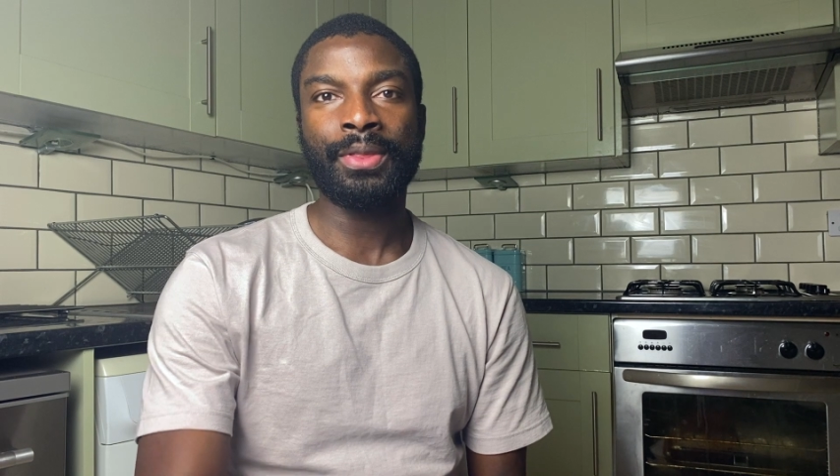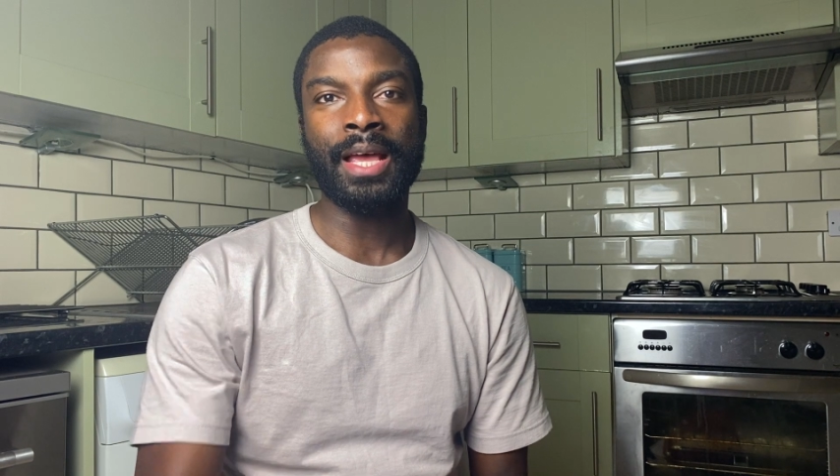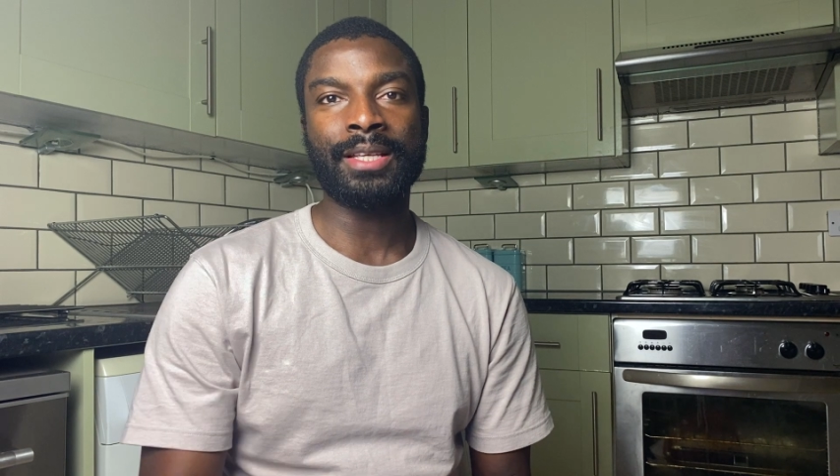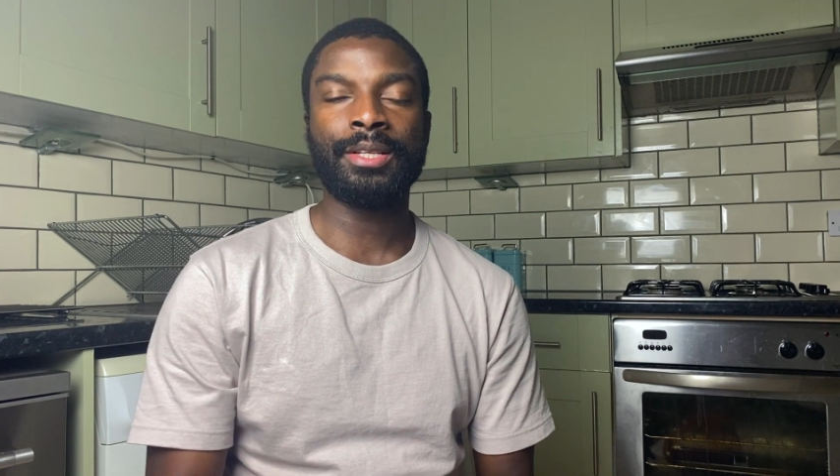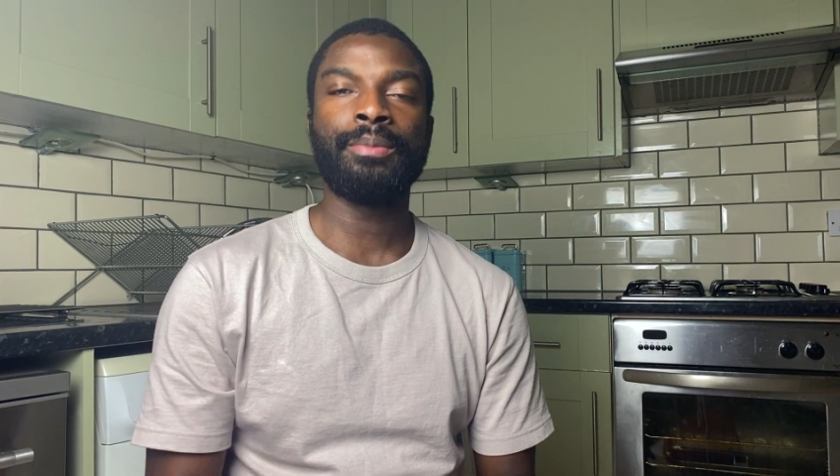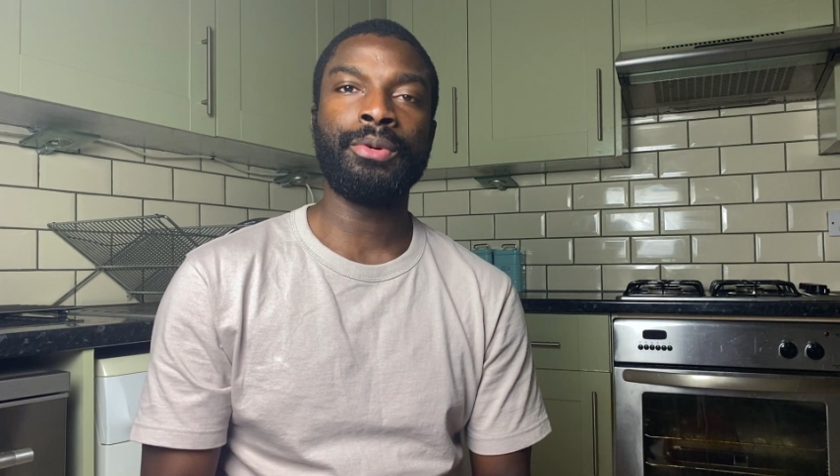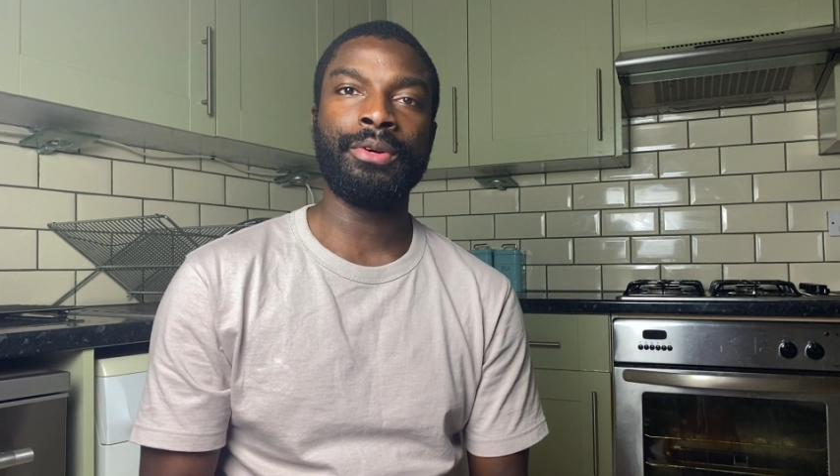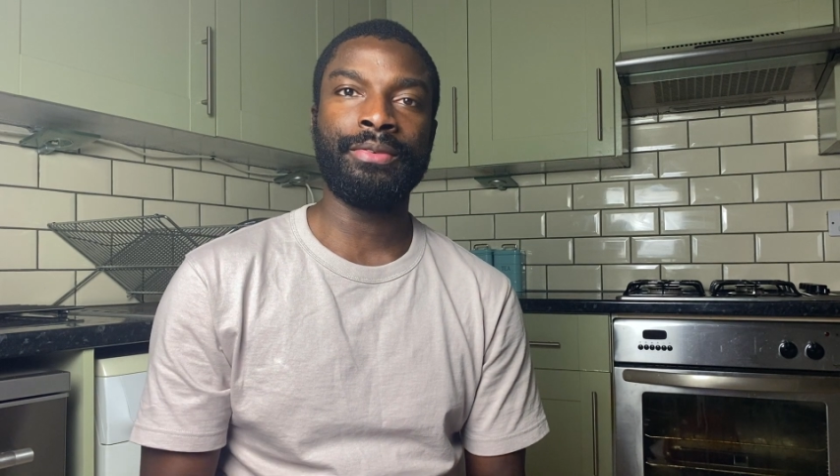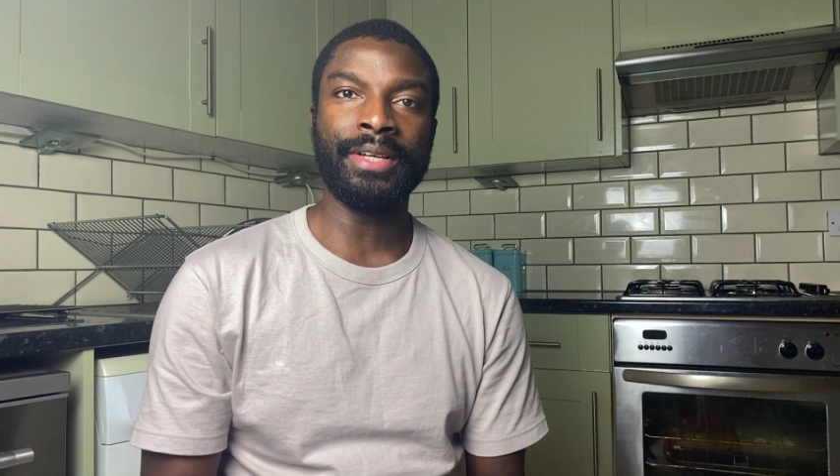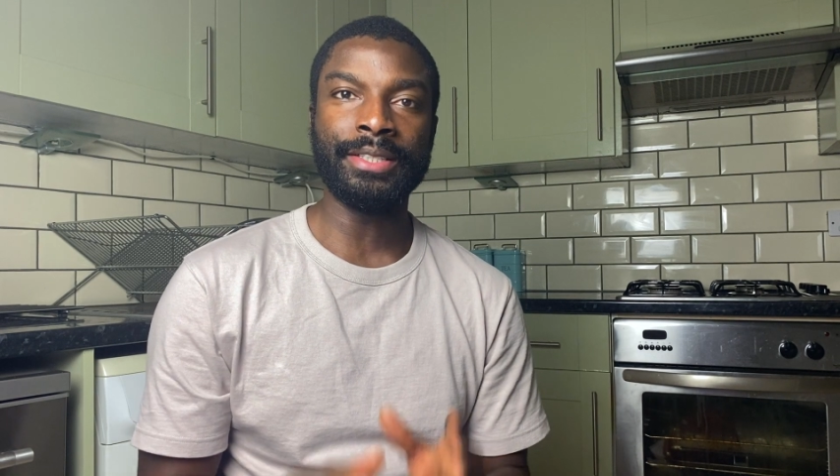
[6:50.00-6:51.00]
that's an
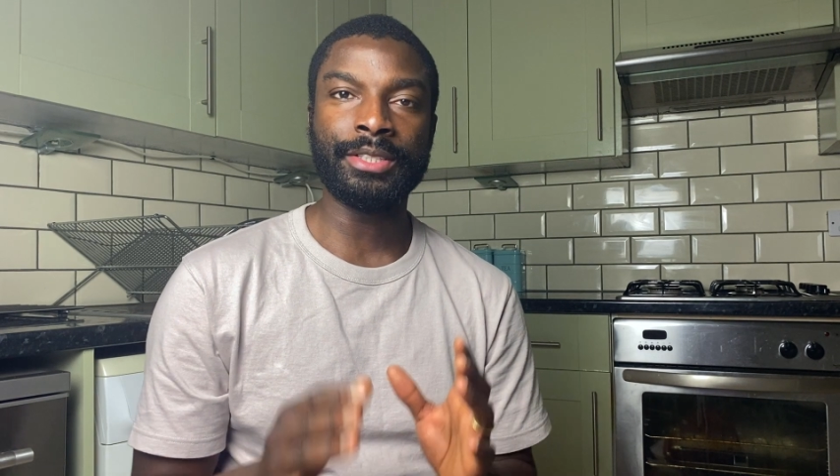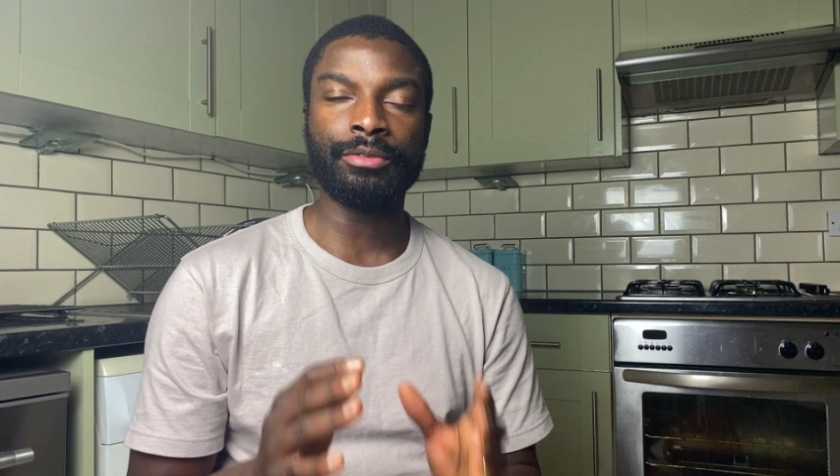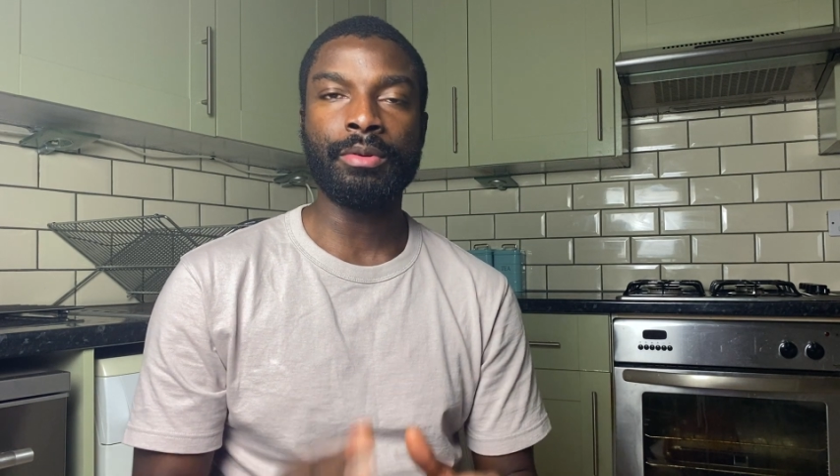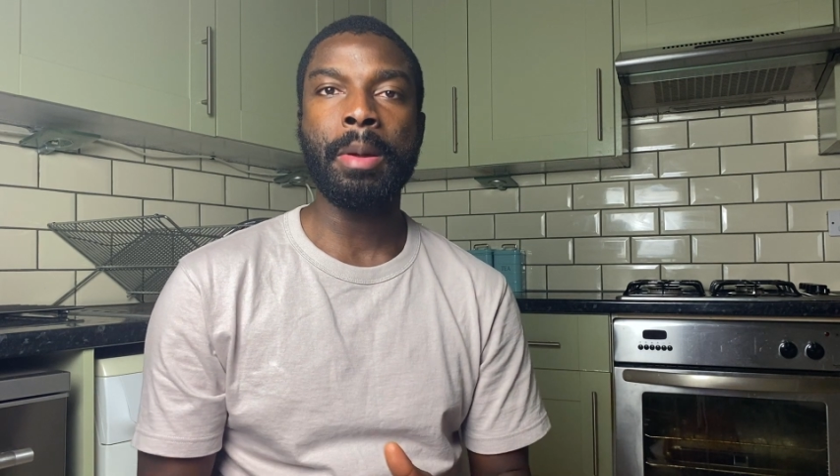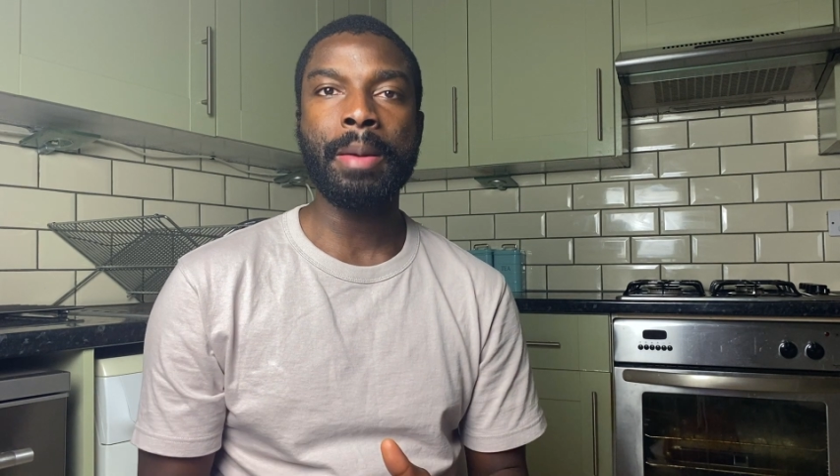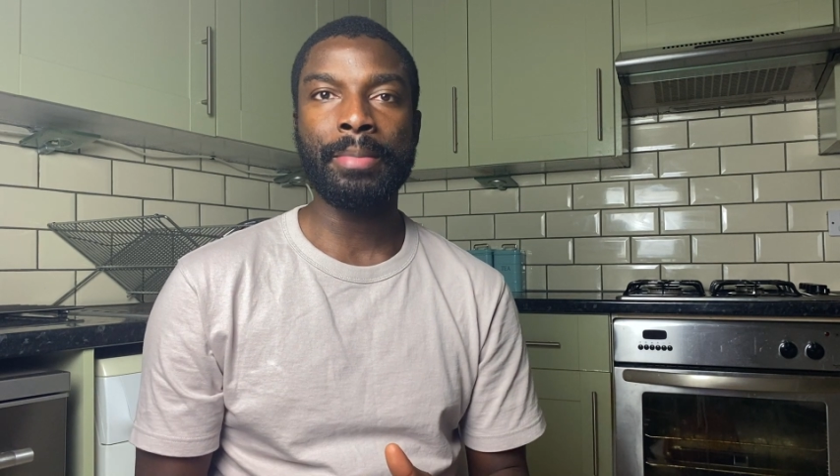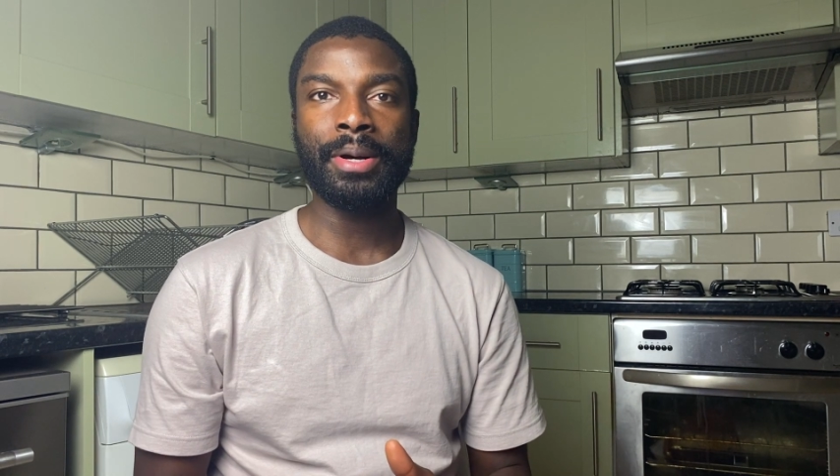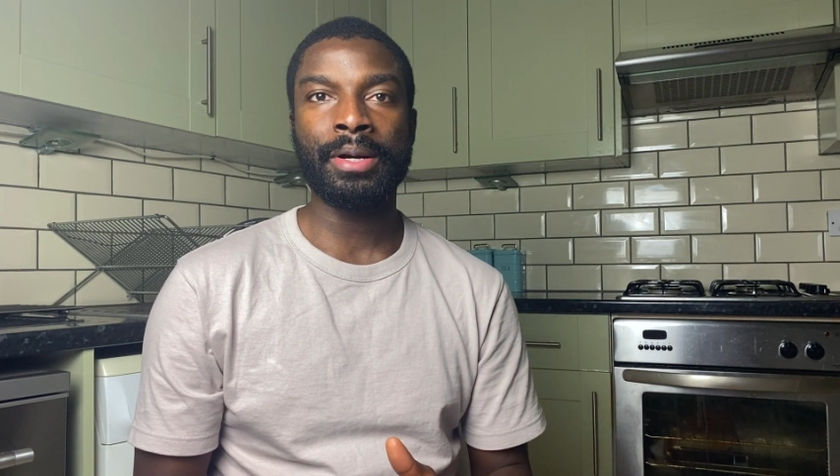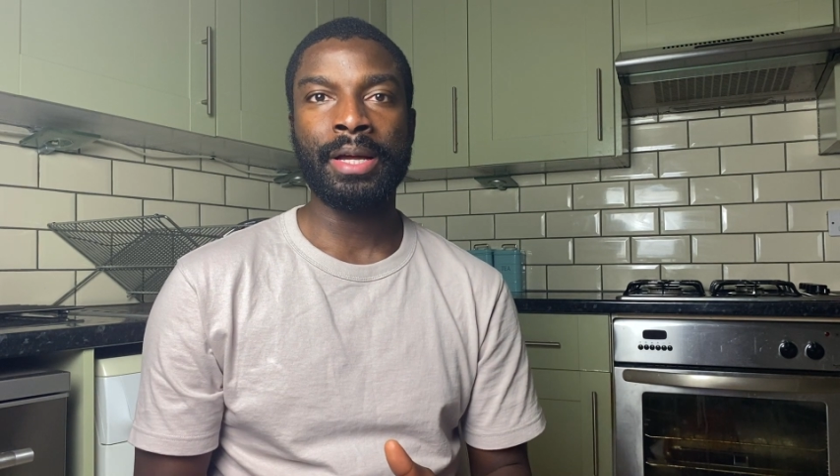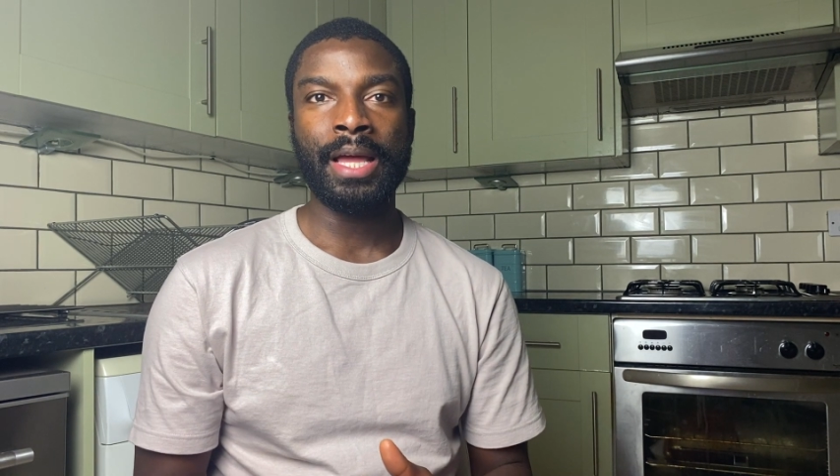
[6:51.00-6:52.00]
important thing to remember